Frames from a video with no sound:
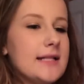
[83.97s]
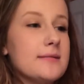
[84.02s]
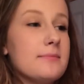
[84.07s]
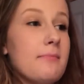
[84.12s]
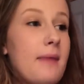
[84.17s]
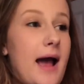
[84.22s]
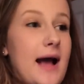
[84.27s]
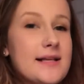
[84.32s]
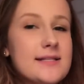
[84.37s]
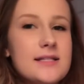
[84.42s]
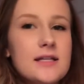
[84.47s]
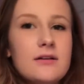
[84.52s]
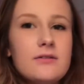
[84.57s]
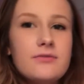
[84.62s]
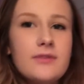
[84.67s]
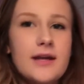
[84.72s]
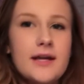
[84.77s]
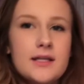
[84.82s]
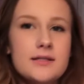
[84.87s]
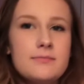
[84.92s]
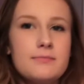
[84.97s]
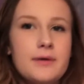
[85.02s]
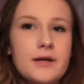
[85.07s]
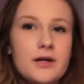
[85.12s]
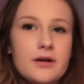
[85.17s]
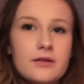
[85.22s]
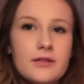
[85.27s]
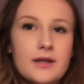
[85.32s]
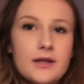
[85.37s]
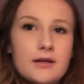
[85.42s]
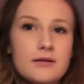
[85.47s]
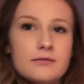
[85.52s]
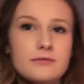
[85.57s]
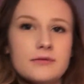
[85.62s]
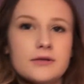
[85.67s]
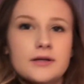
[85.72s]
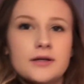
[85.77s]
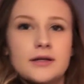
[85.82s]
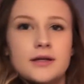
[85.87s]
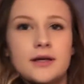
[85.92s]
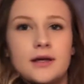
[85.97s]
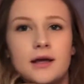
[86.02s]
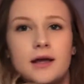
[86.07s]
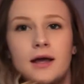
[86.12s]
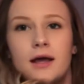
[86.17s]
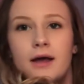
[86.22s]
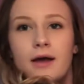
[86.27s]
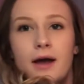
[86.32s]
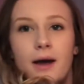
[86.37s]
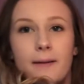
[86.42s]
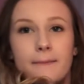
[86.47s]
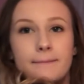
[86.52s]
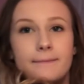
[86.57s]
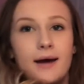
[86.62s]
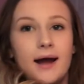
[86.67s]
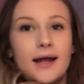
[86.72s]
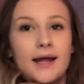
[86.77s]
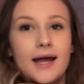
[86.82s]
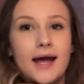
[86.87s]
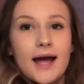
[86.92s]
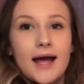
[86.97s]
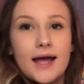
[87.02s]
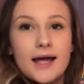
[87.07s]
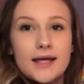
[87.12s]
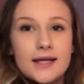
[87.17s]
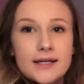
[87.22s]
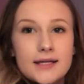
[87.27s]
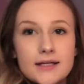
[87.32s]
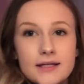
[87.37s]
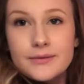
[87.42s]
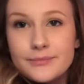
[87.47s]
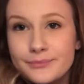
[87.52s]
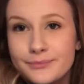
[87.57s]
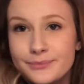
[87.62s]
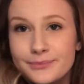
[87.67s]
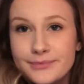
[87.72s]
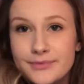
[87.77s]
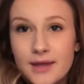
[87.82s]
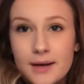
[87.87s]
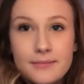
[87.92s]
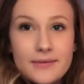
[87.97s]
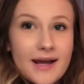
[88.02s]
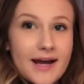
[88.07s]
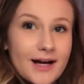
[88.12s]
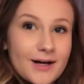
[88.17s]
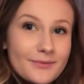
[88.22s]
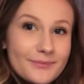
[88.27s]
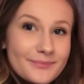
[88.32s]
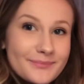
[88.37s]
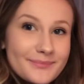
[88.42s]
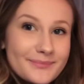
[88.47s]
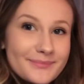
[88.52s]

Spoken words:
It's massive, like it's bigger than my head. Thumbnail.